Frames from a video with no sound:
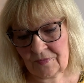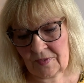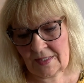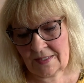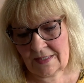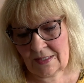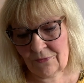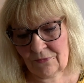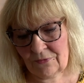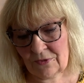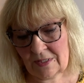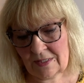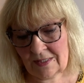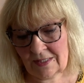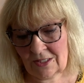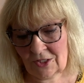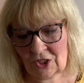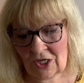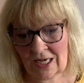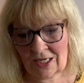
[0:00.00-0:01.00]
different
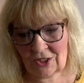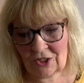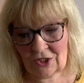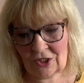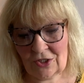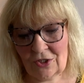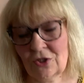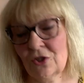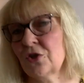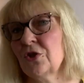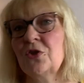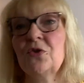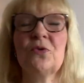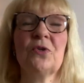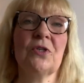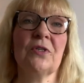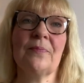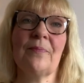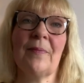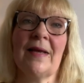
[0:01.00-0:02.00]
suggestions, and you
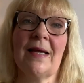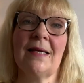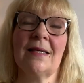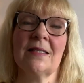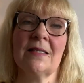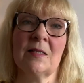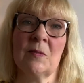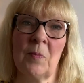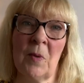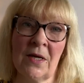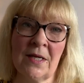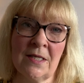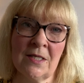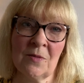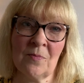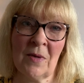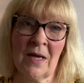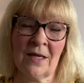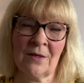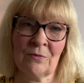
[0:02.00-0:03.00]
can make a
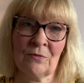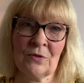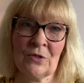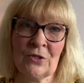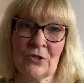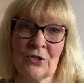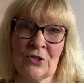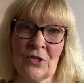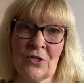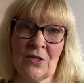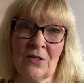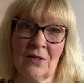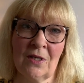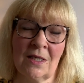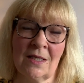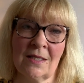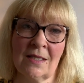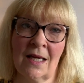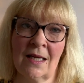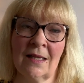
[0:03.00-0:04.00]
Spider-Man version and
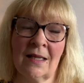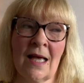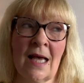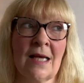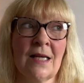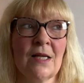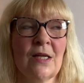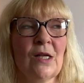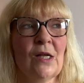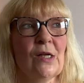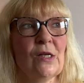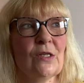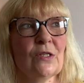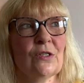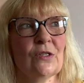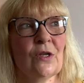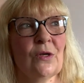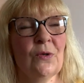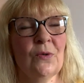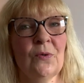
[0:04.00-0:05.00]
things like that.
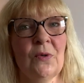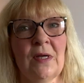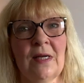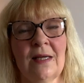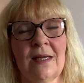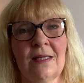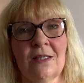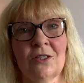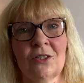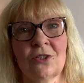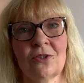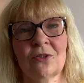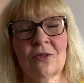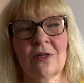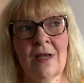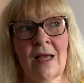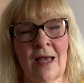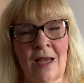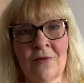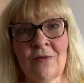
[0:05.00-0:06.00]
So
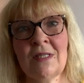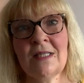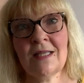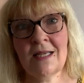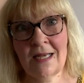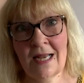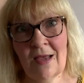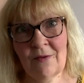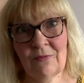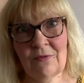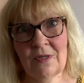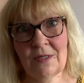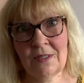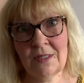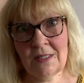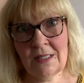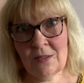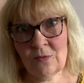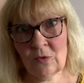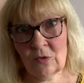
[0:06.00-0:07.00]
Harry's 11 and
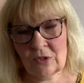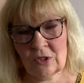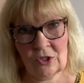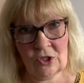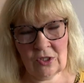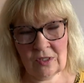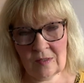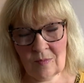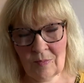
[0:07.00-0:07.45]
he wants just a